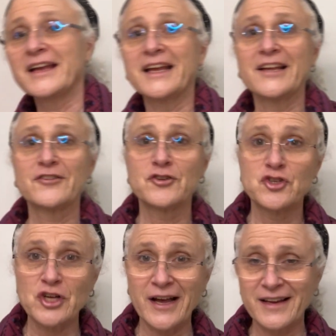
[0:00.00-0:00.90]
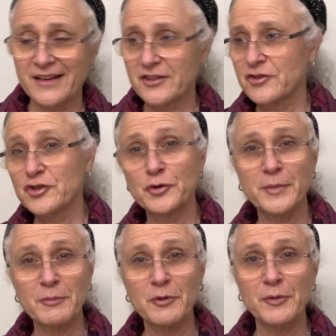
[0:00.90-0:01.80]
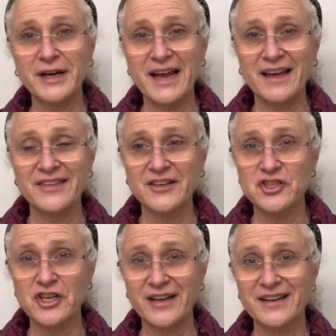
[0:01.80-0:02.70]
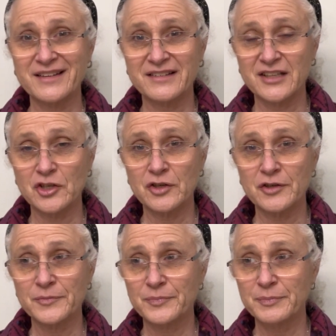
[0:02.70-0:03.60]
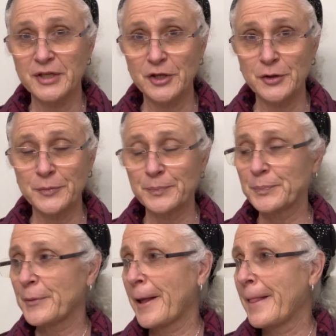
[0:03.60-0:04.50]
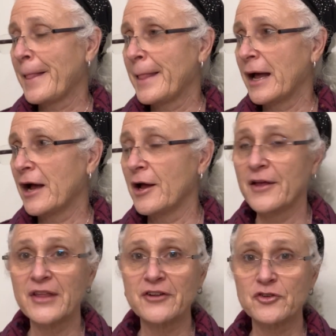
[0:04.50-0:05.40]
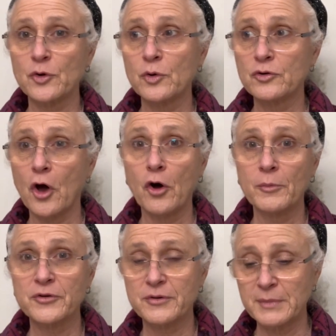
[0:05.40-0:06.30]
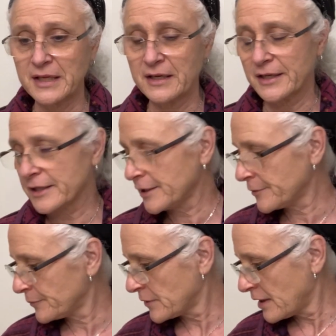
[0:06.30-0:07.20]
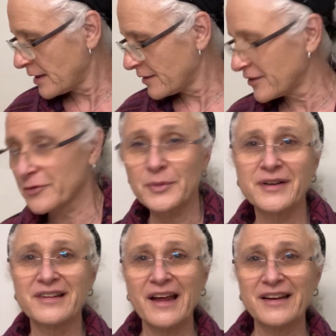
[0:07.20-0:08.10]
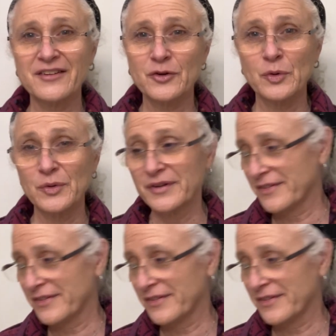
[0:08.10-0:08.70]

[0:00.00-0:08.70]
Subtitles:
It's giant. Do you remember when I had that giant deer pillow and that sold almost immediately? This one is not as cool as